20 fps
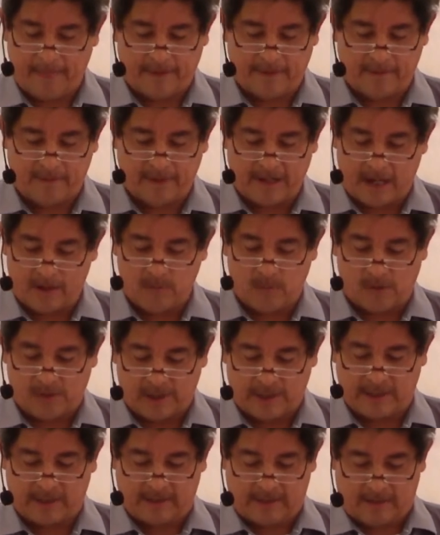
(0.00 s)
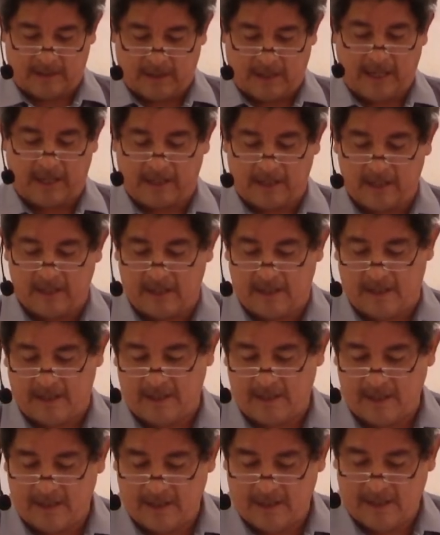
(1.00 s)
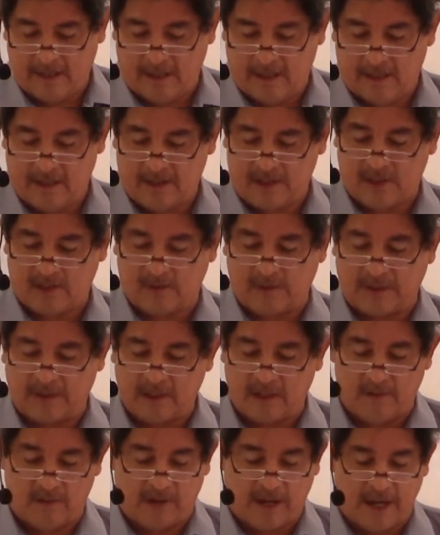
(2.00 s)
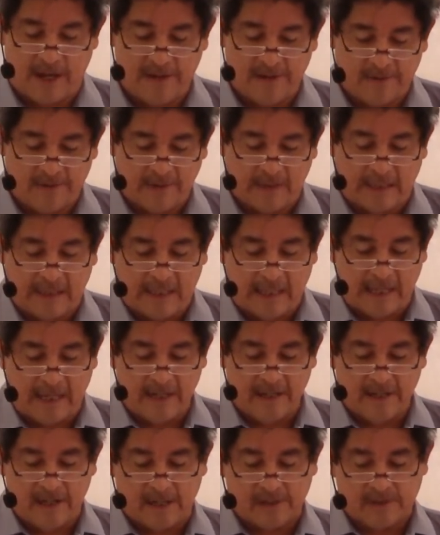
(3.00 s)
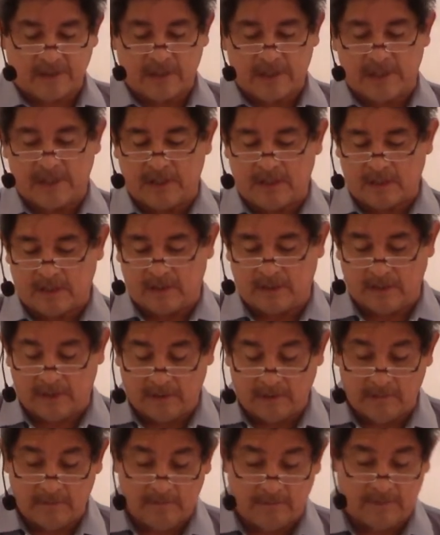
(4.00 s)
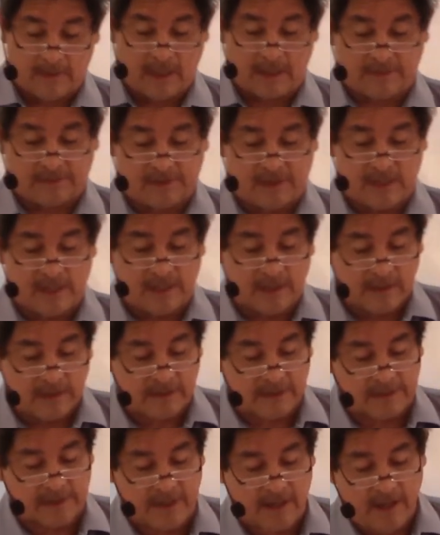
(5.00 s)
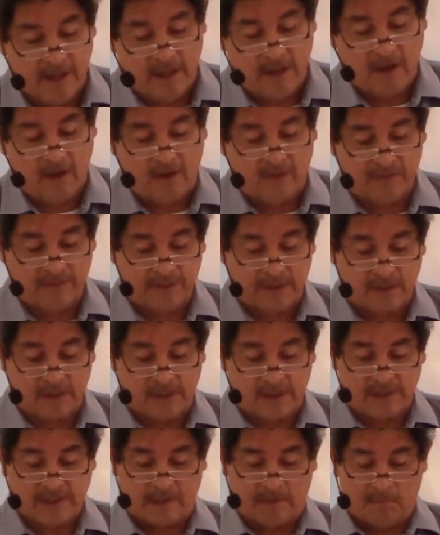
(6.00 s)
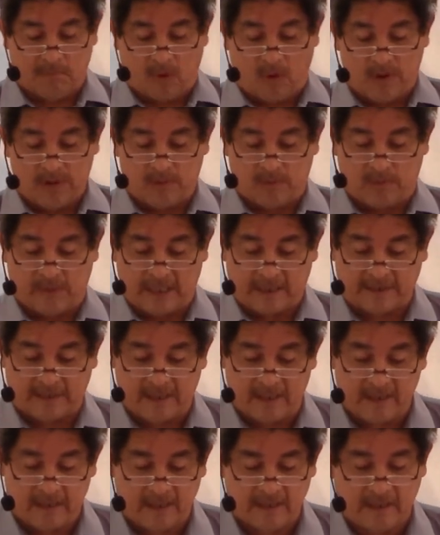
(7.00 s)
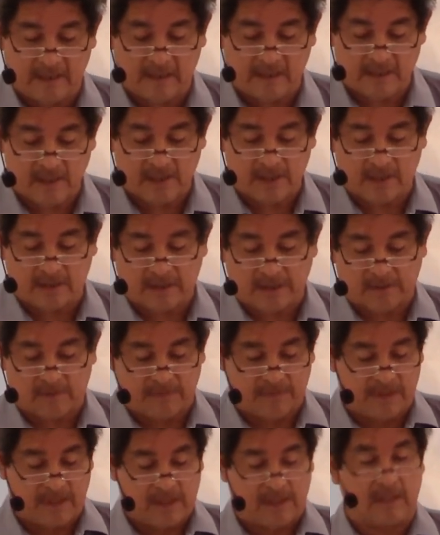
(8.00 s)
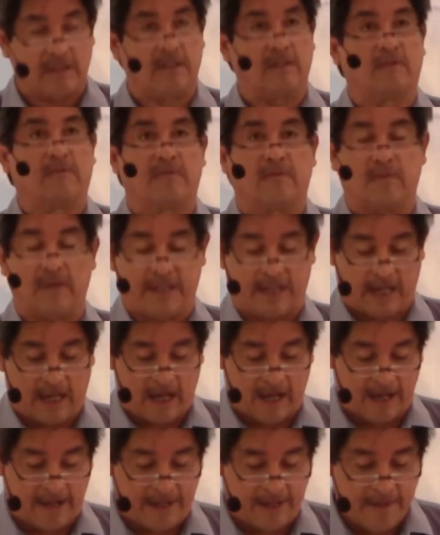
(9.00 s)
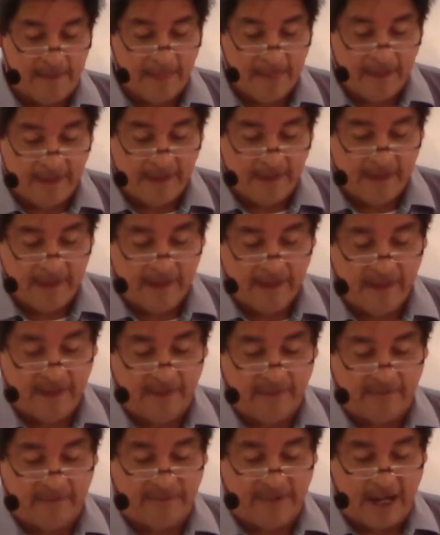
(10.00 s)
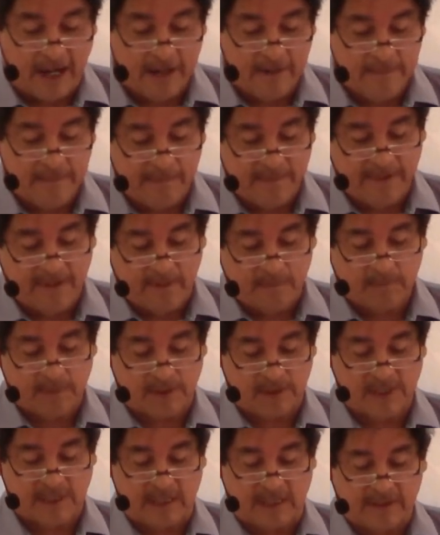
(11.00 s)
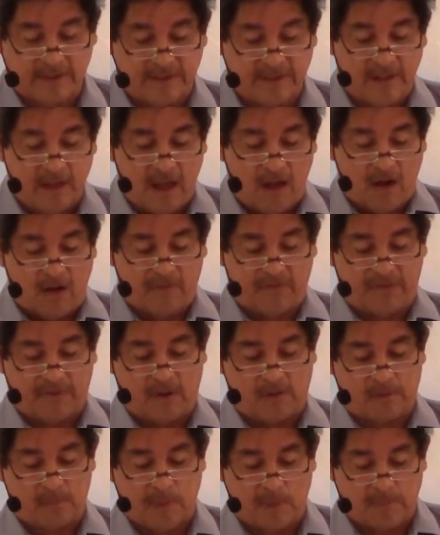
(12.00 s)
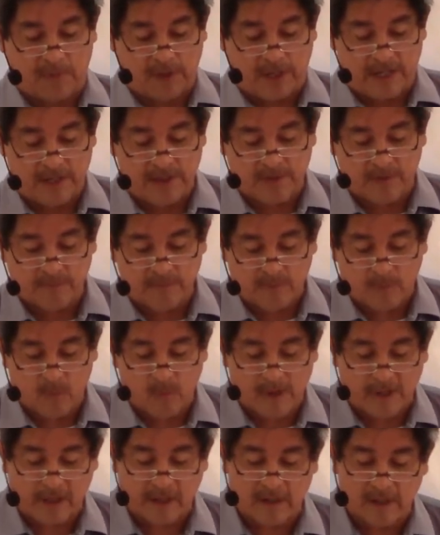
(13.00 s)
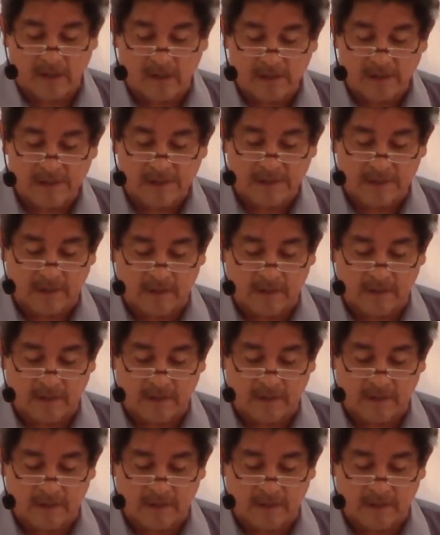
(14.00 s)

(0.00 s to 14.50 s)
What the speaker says: When I worked like a street educator, in a registry of the girls and boys we attended in the center of the city of Guadalajara, 5% of our population were girls,